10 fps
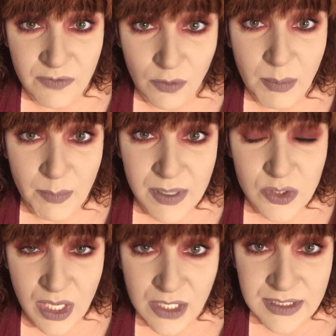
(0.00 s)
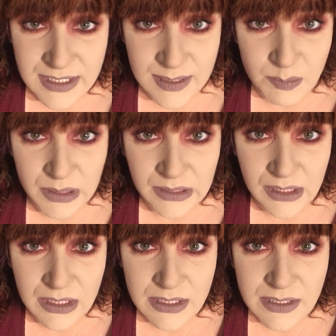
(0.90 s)
for my mental health
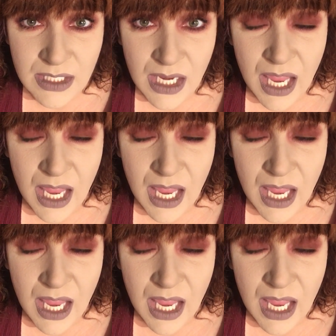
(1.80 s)
disabilities.